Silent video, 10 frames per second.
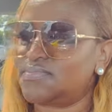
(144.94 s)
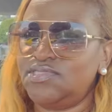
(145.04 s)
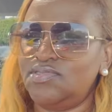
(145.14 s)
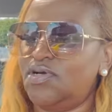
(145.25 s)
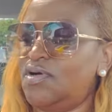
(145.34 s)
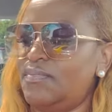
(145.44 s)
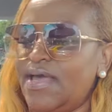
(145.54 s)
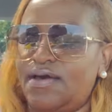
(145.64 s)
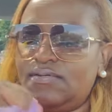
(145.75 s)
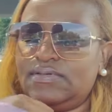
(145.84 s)
you know
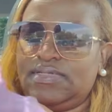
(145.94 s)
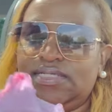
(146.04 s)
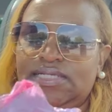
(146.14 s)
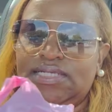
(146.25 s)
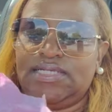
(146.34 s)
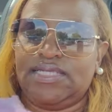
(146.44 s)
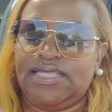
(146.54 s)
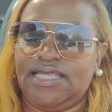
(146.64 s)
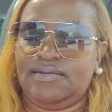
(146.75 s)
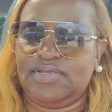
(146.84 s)
about
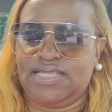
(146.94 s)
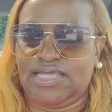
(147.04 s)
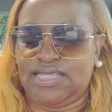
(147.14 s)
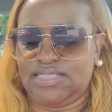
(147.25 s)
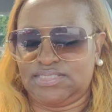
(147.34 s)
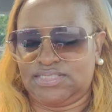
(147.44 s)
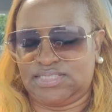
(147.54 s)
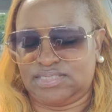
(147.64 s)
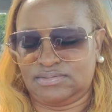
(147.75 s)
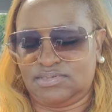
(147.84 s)
Cammy
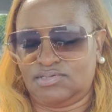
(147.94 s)
Cakes.